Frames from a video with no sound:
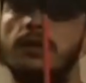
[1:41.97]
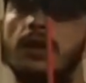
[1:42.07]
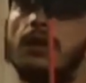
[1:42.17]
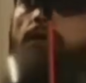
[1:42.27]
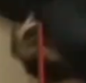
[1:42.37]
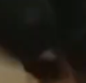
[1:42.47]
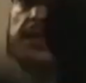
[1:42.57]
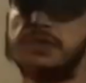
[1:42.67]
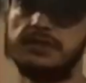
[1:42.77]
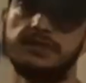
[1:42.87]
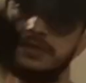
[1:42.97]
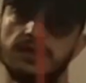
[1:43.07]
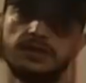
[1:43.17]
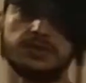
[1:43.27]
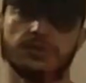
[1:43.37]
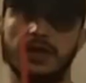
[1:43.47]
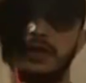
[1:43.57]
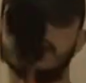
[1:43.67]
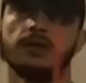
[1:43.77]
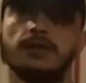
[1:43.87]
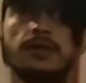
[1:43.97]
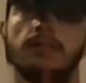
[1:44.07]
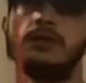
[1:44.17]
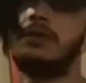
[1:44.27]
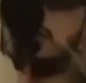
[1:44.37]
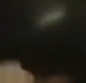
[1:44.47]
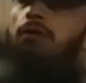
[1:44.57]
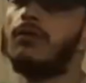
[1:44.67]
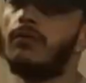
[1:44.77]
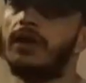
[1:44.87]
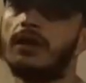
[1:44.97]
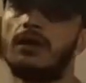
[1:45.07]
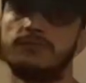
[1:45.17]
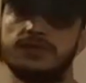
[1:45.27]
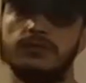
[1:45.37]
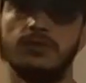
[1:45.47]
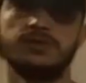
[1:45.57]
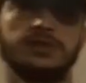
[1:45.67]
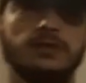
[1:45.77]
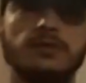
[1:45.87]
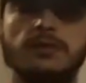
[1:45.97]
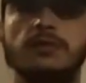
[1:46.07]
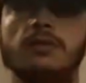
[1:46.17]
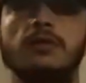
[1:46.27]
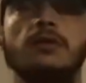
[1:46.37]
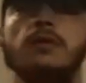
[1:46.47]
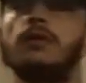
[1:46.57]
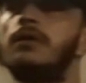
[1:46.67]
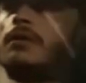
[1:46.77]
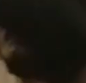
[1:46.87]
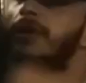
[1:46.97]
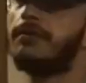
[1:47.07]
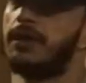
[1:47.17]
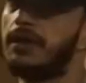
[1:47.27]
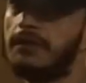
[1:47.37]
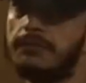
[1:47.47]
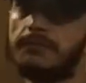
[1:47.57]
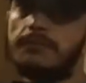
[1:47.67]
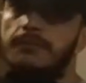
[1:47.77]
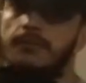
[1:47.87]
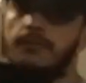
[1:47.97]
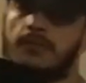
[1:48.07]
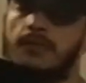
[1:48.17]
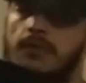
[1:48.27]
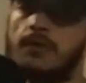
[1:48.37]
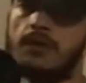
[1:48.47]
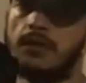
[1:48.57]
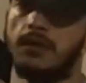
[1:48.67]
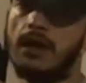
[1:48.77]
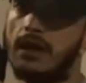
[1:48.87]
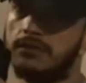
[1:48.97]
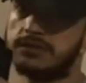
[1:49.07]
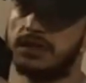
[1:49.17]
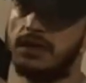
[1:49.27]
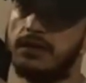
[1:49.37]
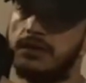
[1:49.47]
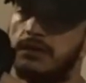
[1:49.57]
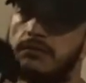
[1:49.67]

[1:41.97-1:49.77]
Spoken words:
Yeah, pretend this is a strike. When it comes towards you, parry it outside